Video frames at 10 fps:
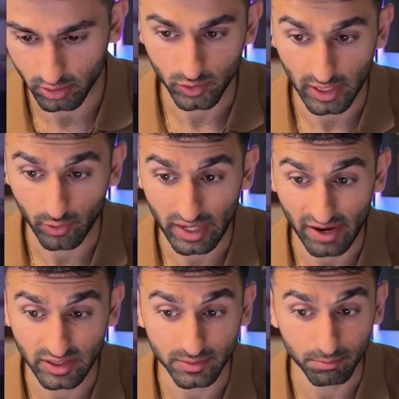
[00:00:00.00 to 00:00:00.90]
So now we
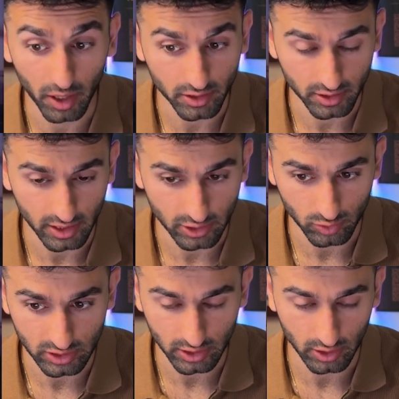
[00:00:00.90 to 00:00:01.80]
have this button as
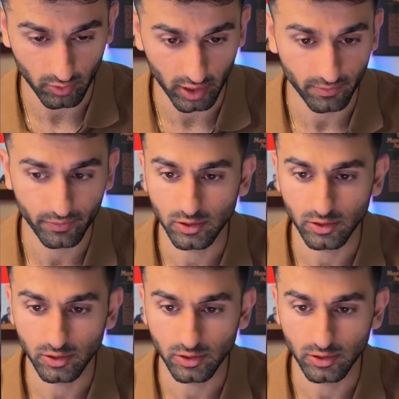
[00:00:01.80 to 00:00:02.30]
we see, right?